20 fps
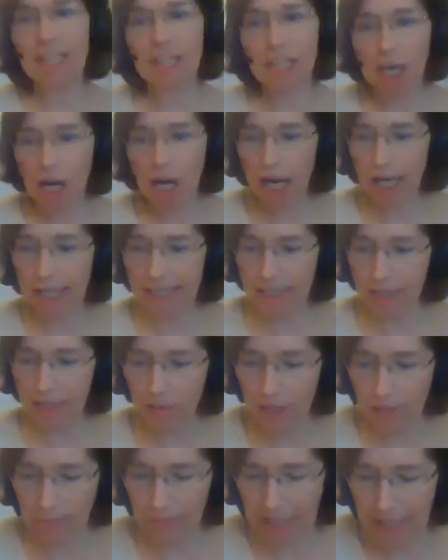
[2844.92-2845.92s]
dock is
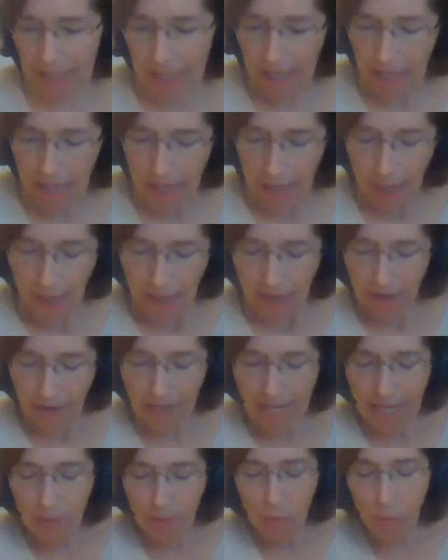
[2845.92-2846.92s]
creeping.
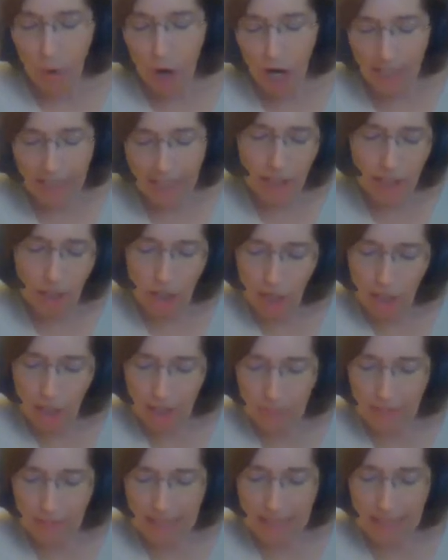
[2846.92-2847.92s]
Okay, walking along
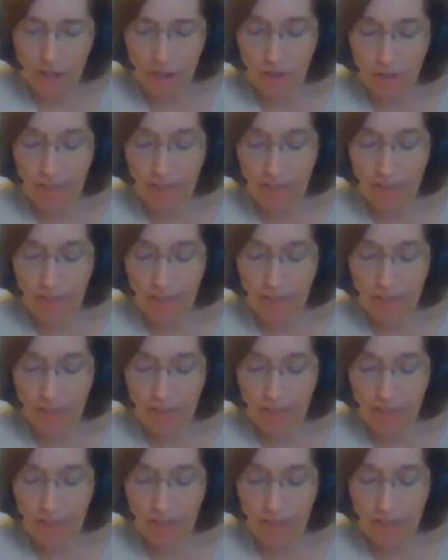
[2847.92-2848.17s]
the beach,